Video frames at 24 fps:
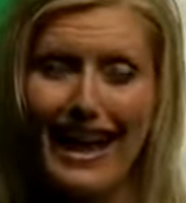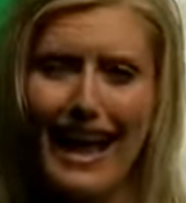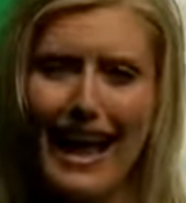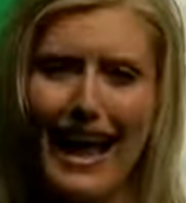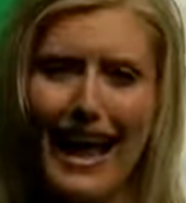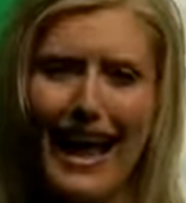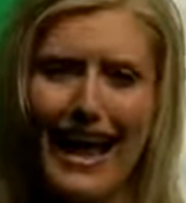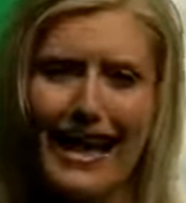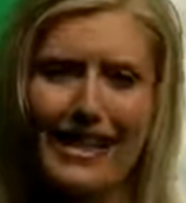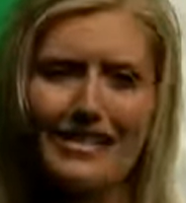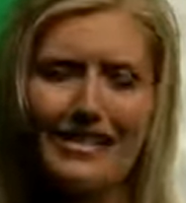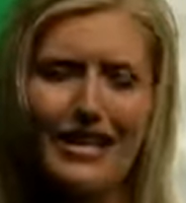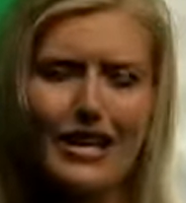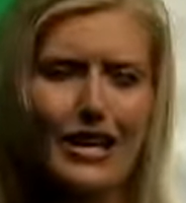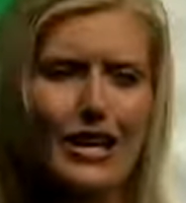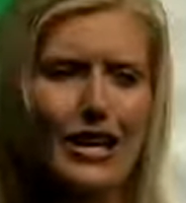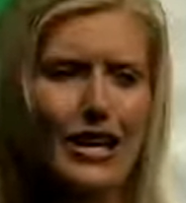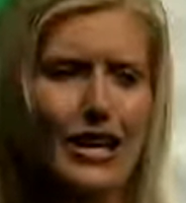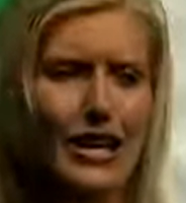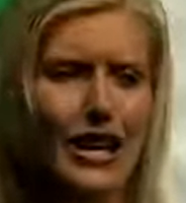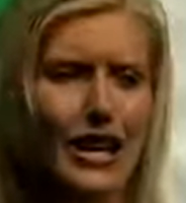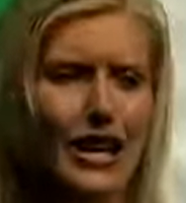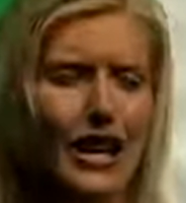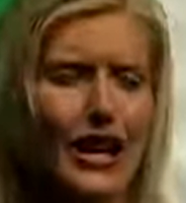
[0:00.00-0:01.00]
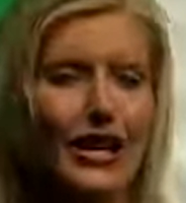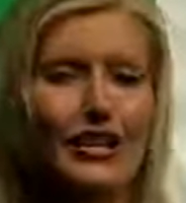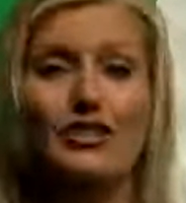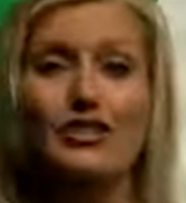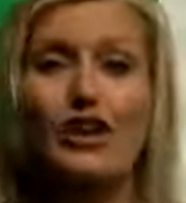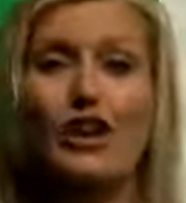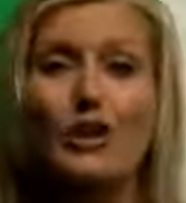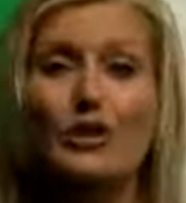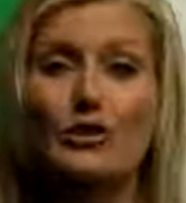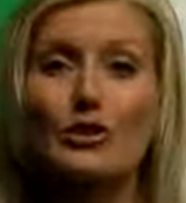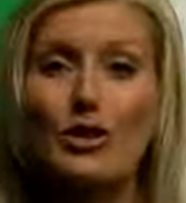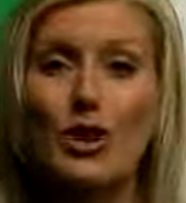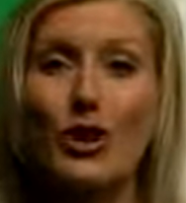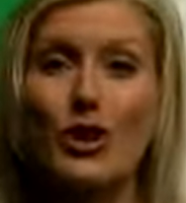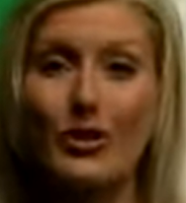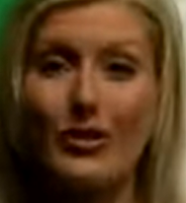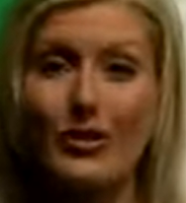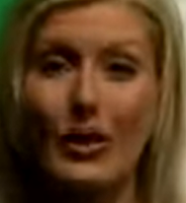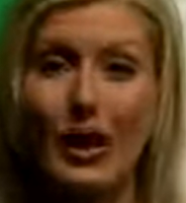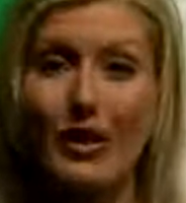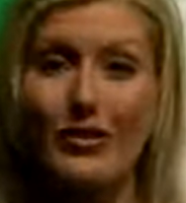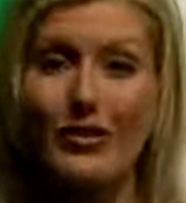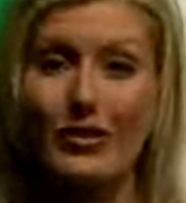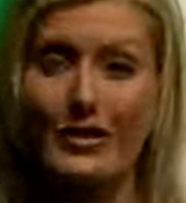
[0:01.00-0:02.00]
And adults all
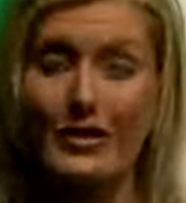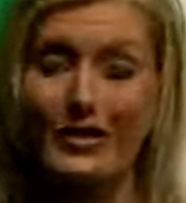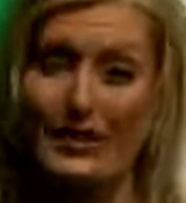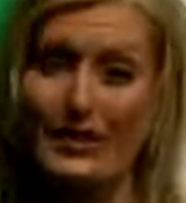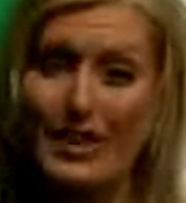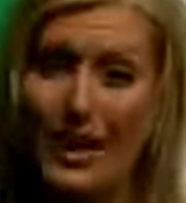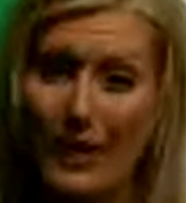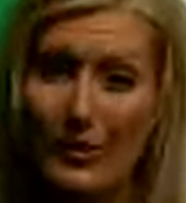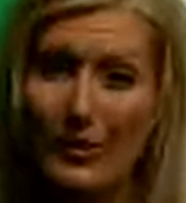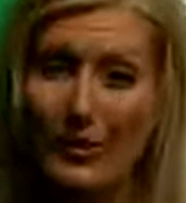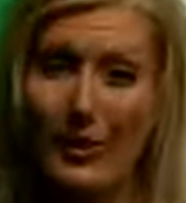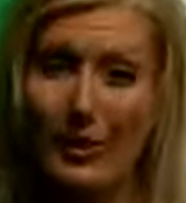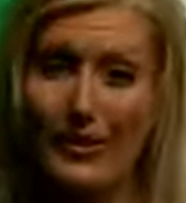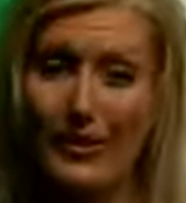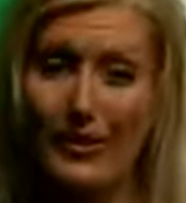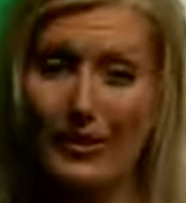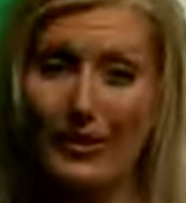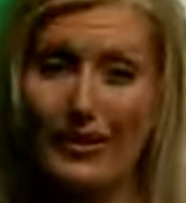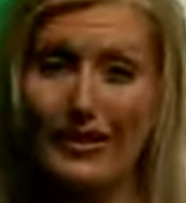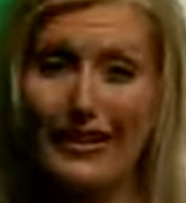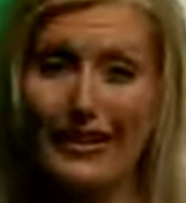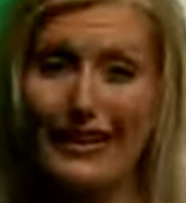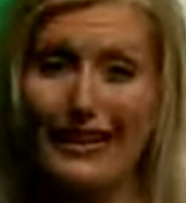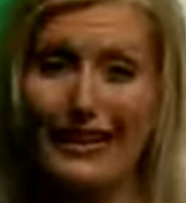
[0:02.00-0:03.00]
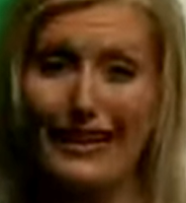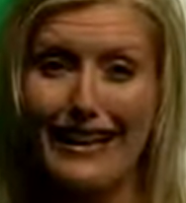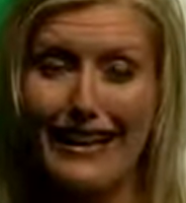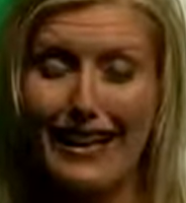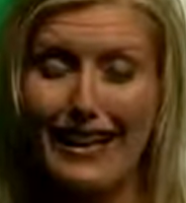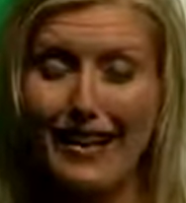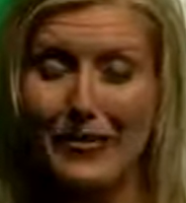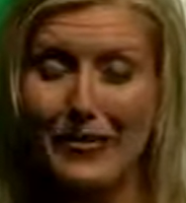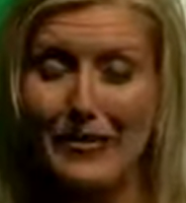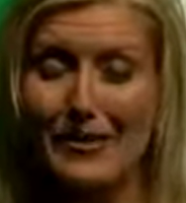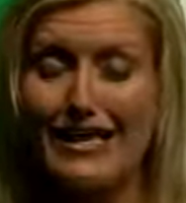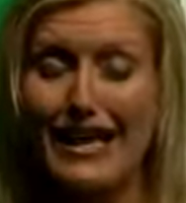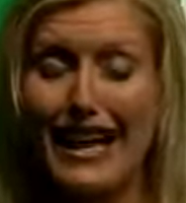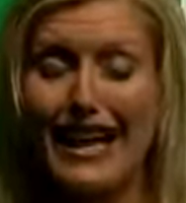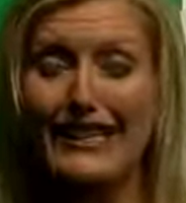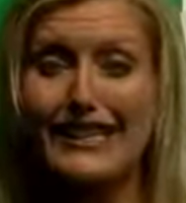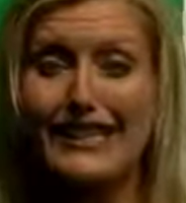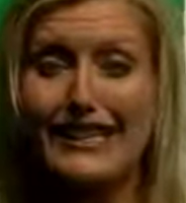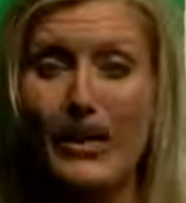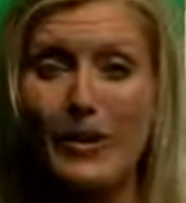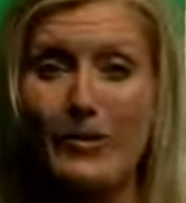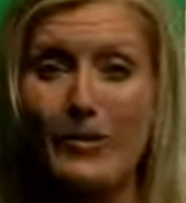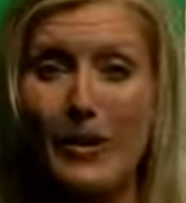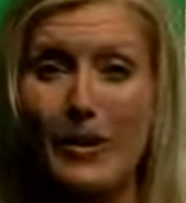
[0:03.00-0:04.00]
around us, young people, uh, were
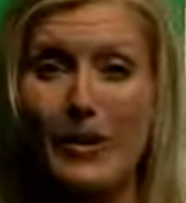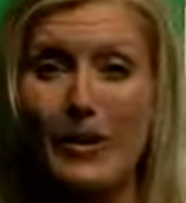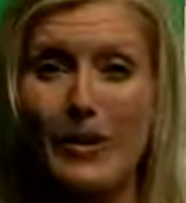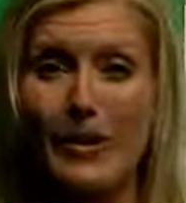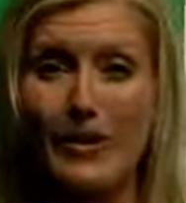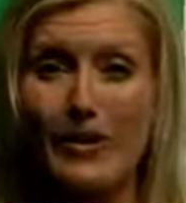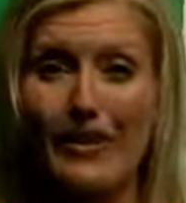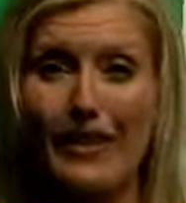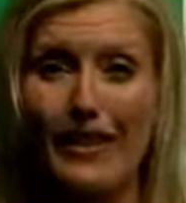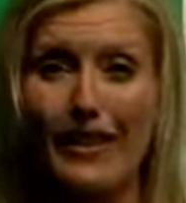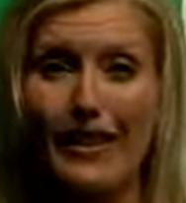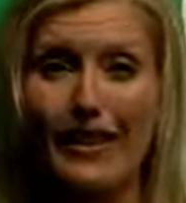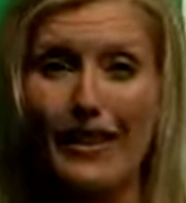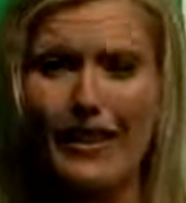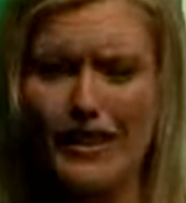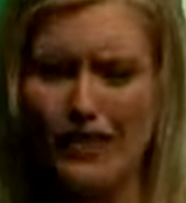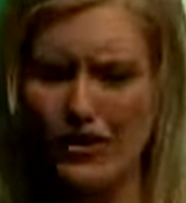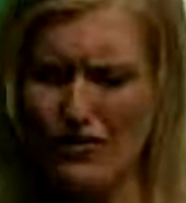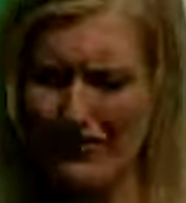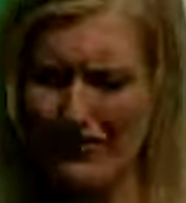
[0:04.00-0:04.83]
telling young people that